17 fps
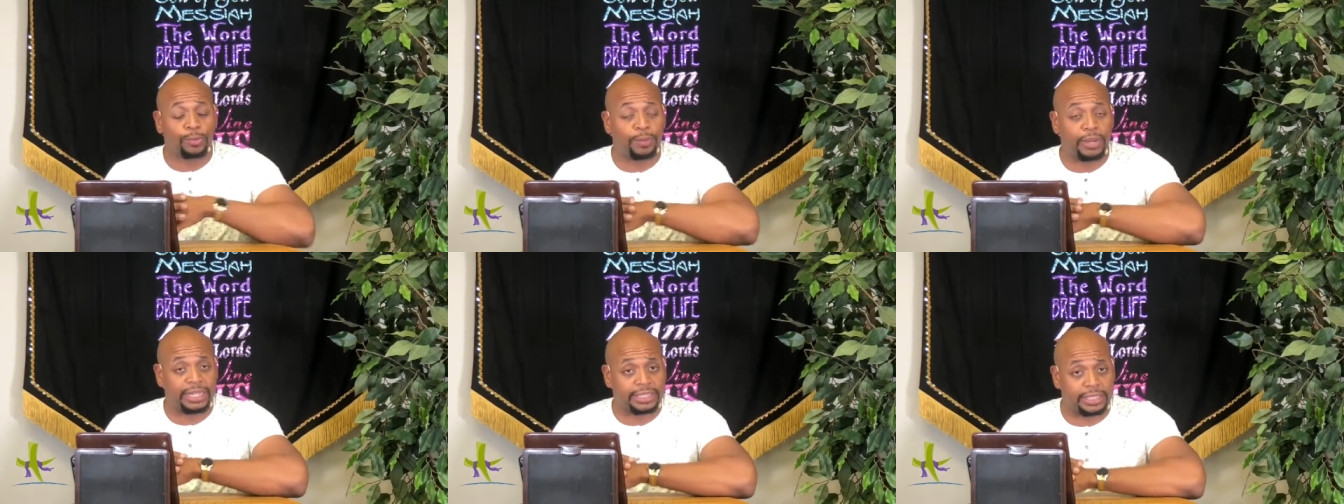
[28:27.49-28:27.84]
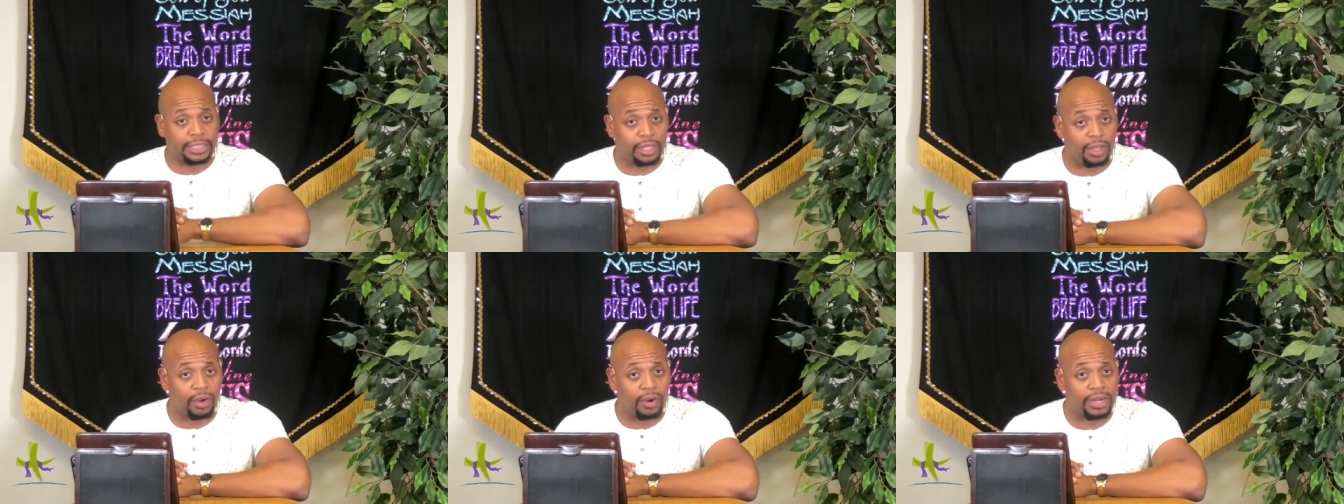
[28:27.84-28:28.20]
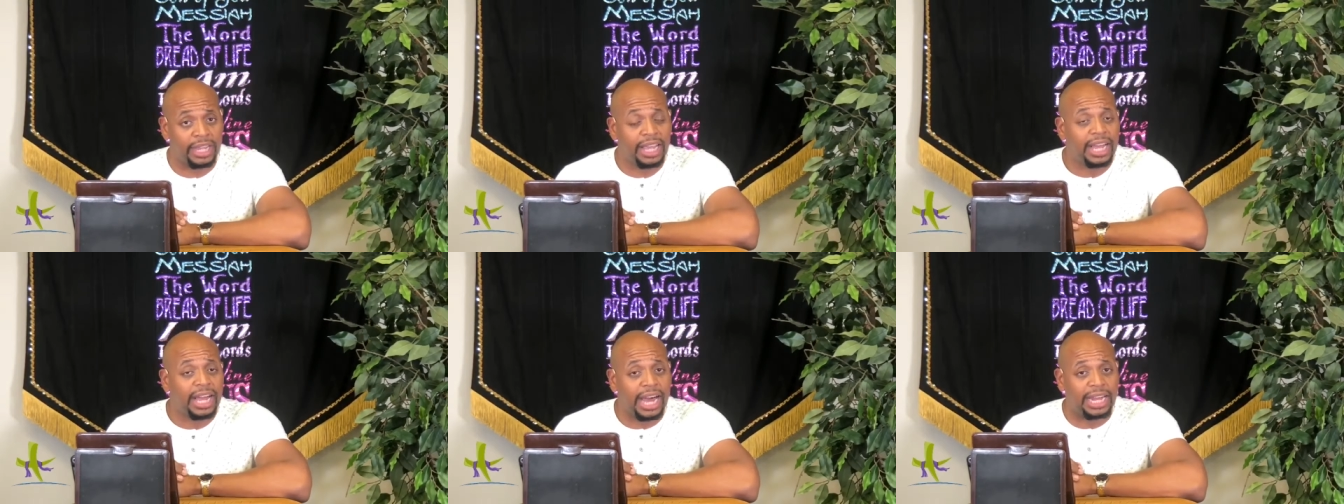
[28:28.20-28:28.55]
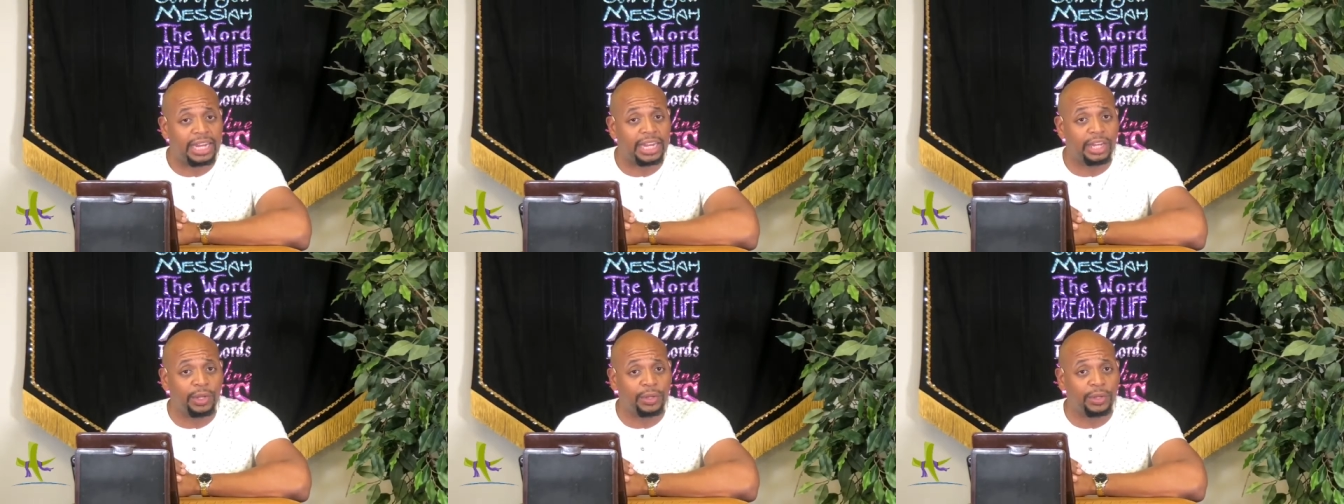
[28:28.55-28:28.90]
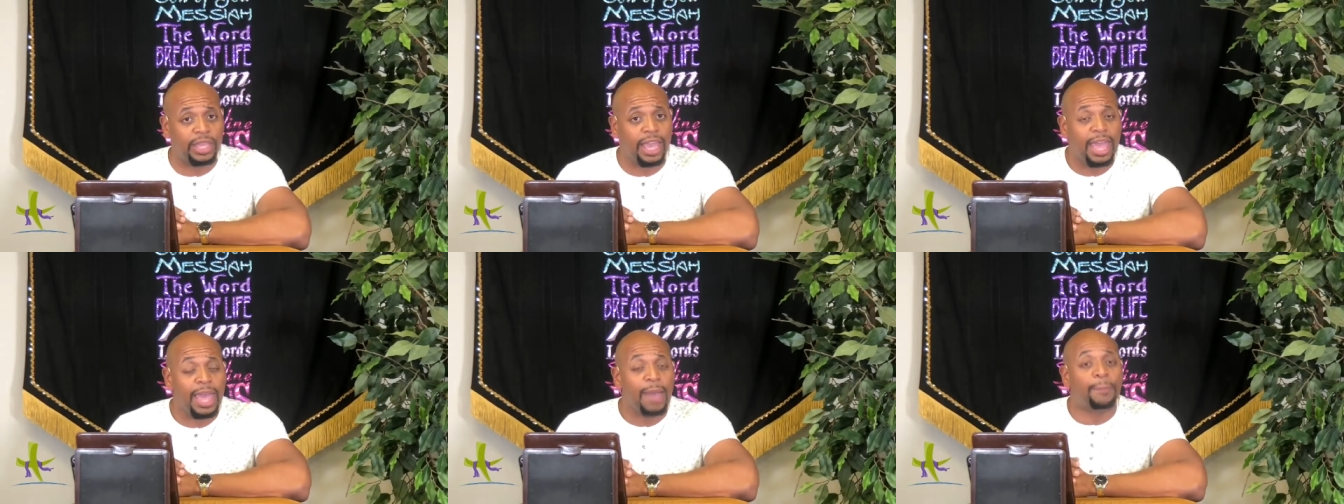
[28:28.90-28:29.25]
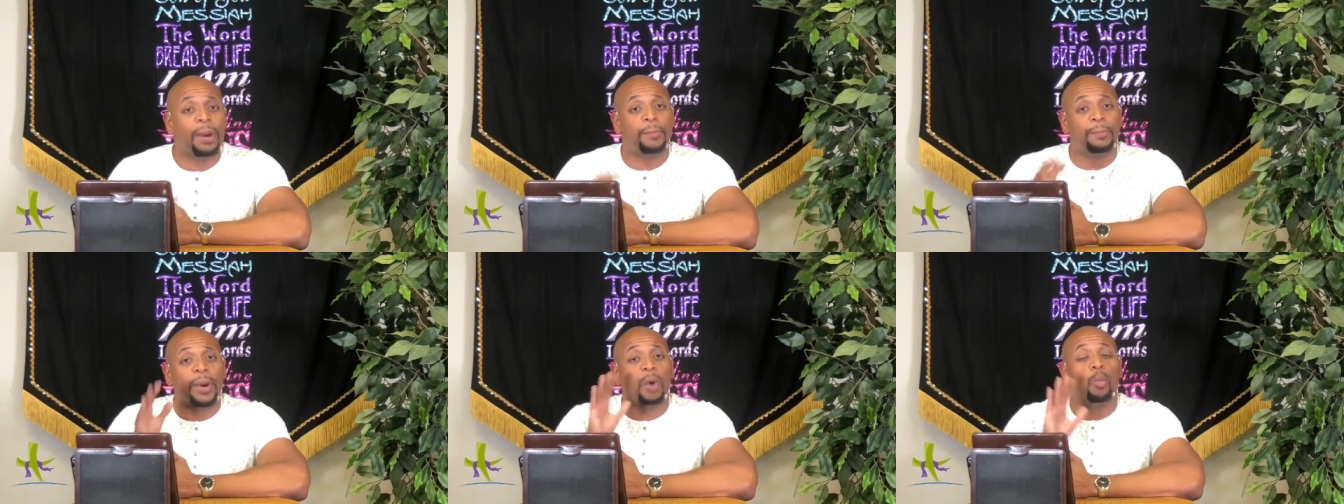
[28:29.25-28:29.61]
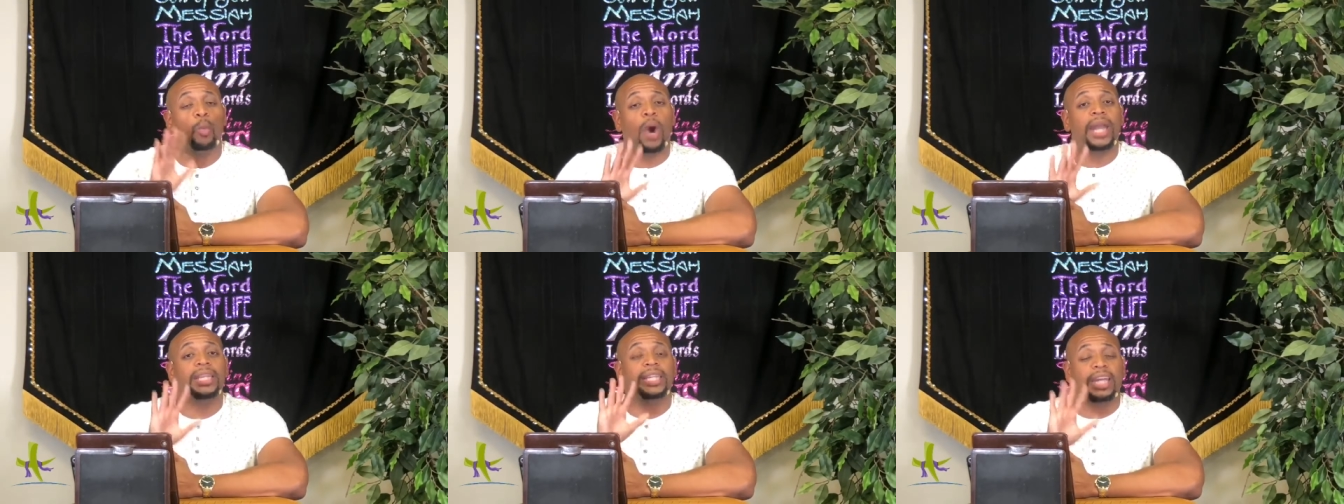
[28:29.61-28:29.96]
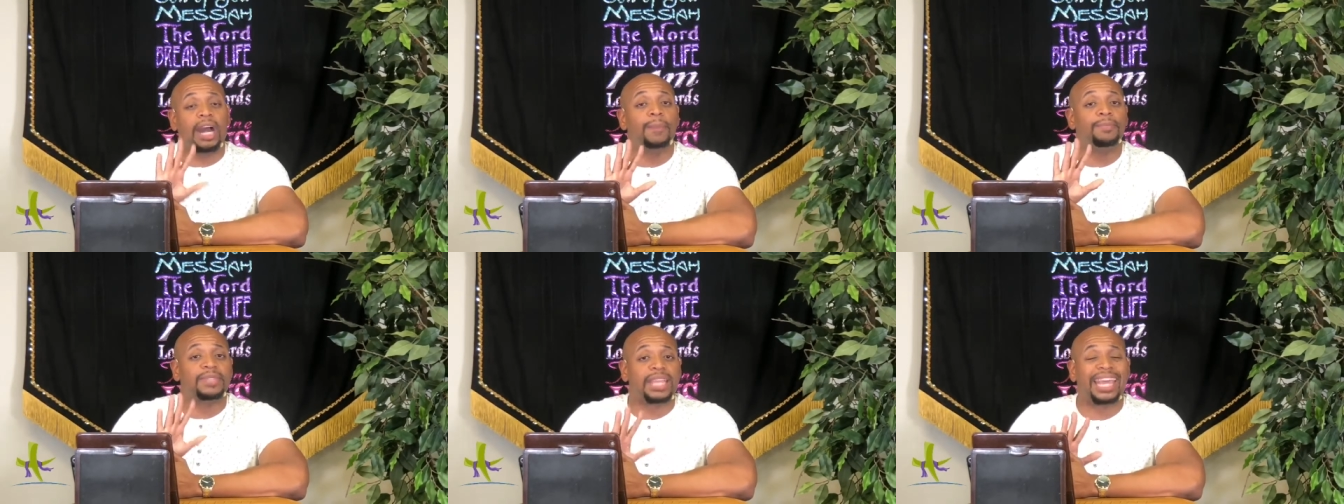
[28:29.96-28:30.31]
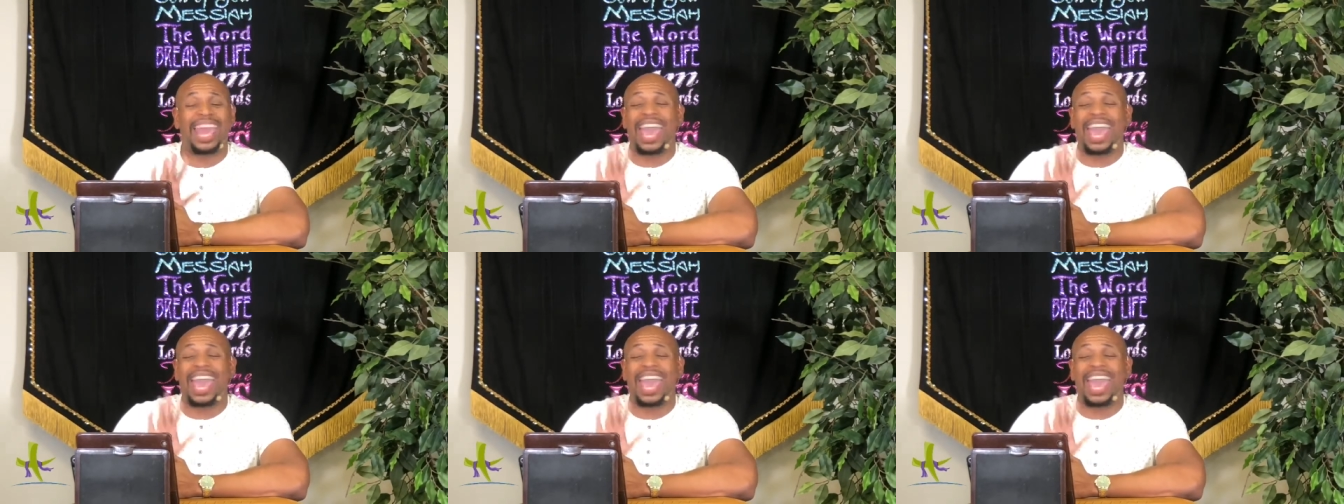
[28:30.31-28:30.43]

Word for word: Bless the Lord. Hallelujah. But but what comes in,